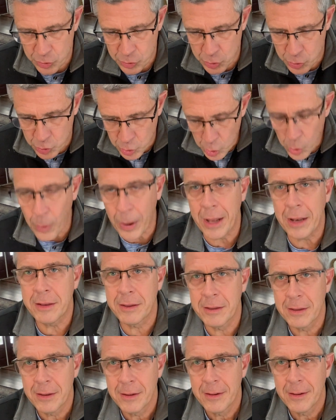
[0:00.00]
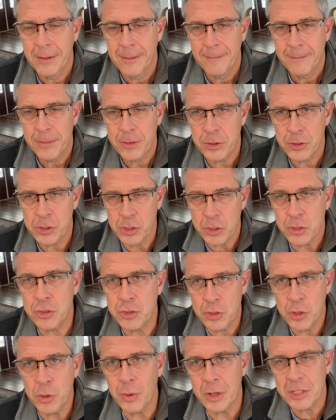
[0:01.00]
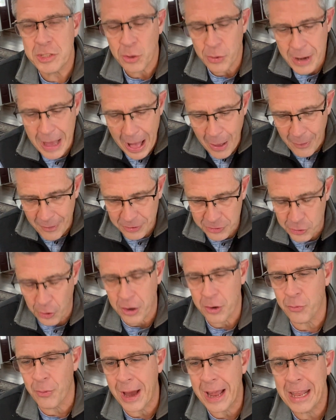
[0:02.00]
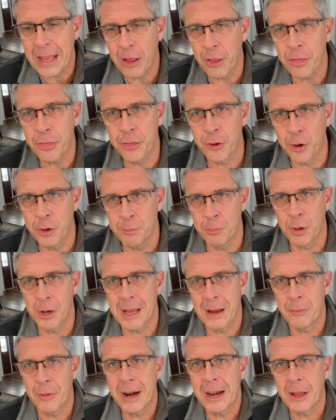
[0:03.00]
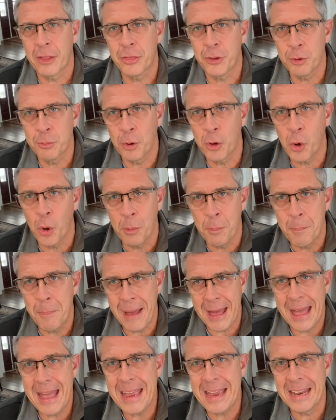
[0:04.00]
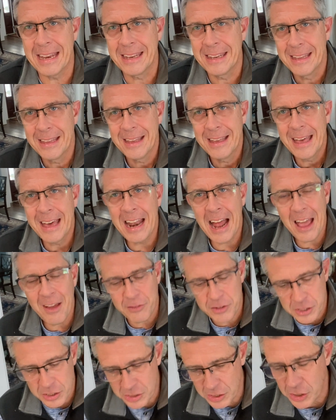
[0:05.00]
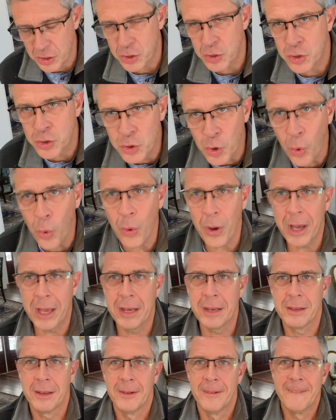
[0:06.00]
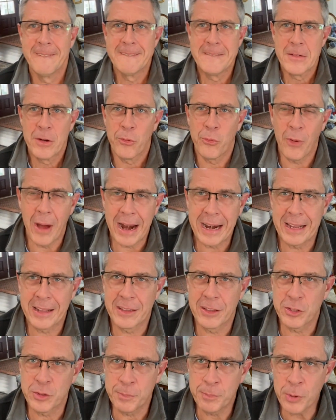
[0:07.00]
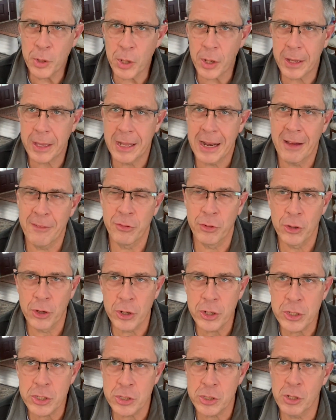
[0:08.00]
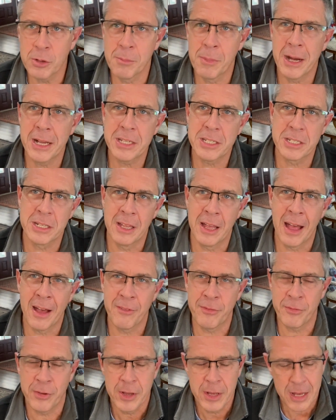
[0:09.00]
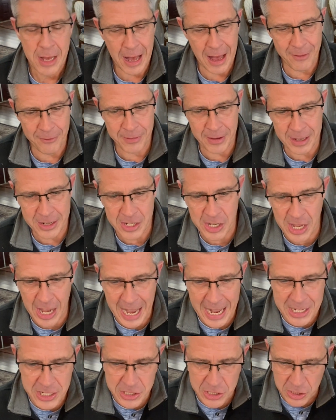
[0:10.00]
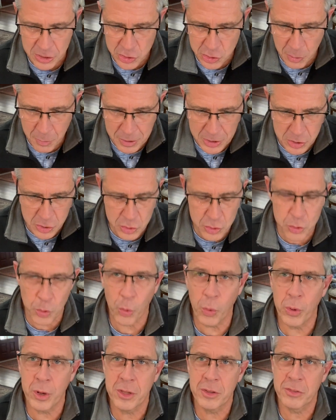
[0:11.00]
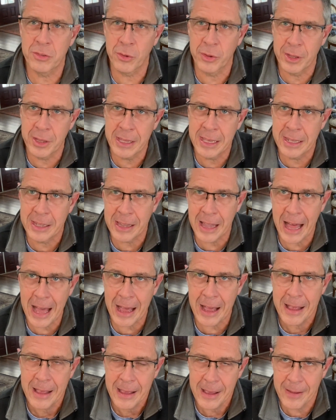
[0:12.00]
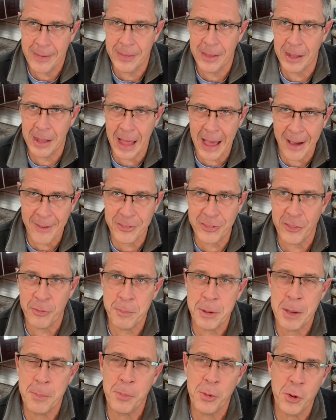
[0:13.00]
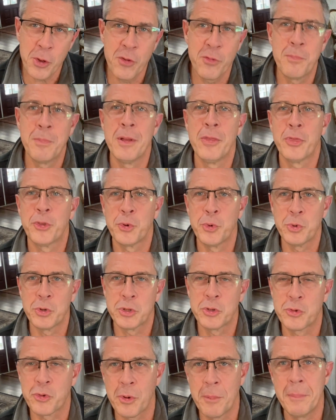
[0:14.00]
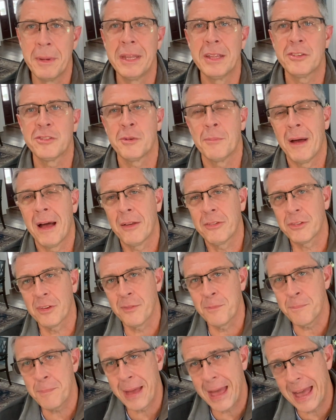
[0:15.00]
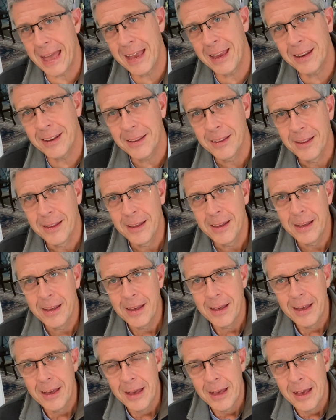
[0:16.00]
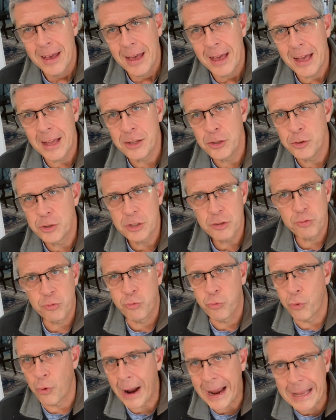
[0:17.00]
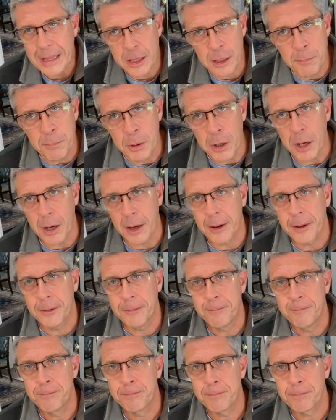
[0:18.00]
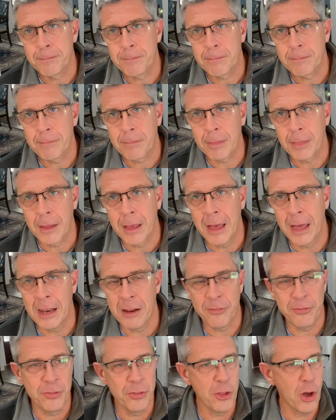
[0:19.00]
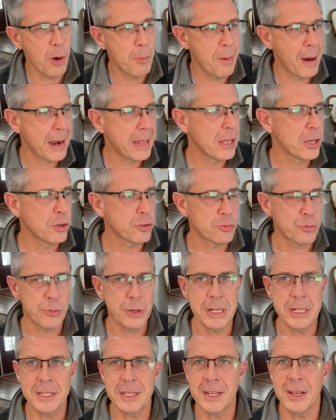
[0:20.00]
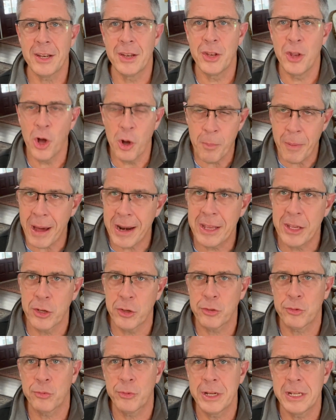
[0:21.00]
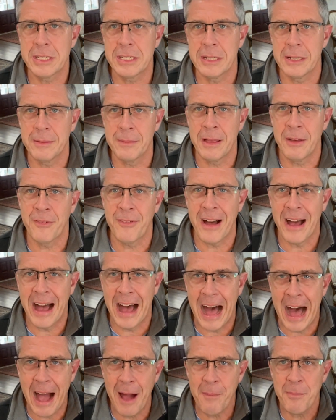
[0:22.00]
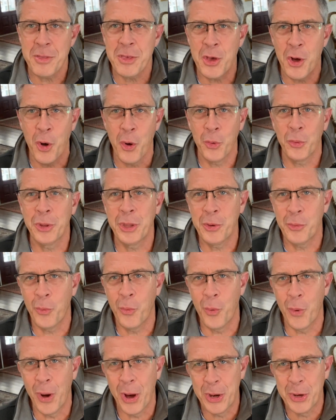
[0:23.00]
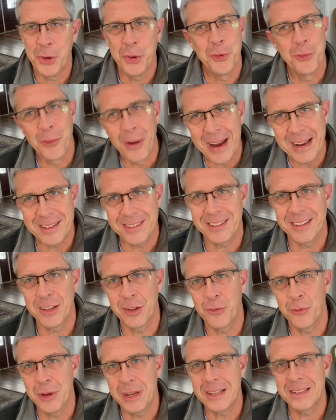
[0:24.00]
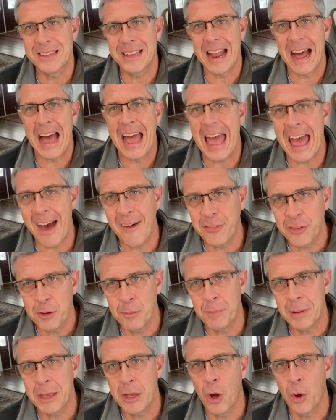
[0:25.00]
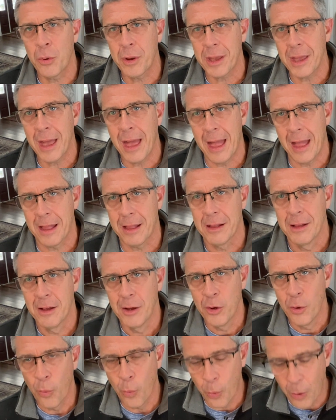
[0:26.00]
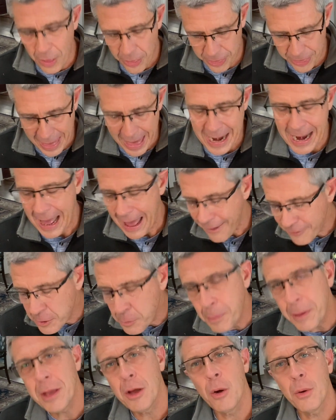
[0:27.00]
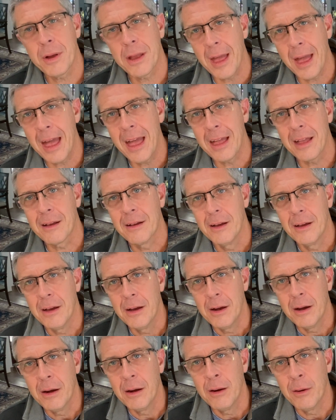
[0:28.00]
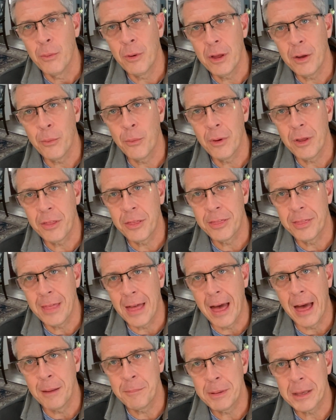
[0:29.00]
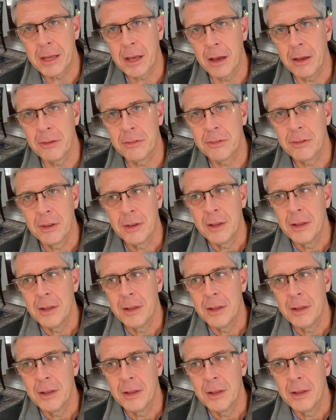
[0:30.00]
do it. Just do it. So now I've started writing a third book. I'm writing a third book on pain, and I have just enjoyed writing this book and I've learned so much and I've I've engaged in so many stories on in li- in the lives of people who've been through tremendous amounts of pain and you just write the book. And if nobody else reads it, nobody else reads it. If I'm the only one who writes it and reads it, I have to be okay with that. I have to be okay with with that because